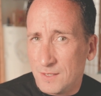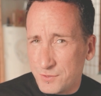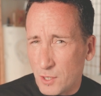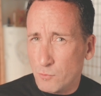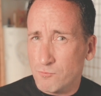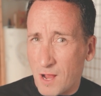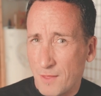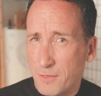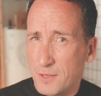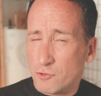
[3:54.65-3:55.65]
So
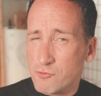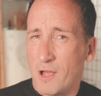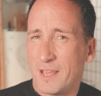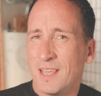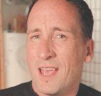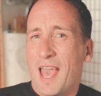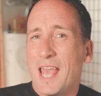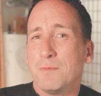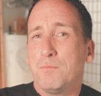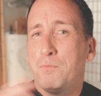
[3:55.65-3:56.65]
rather than try
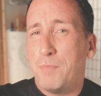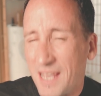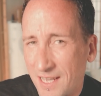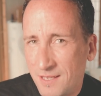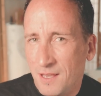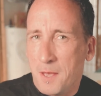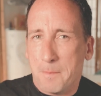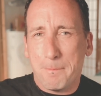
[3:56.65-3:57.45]
a big,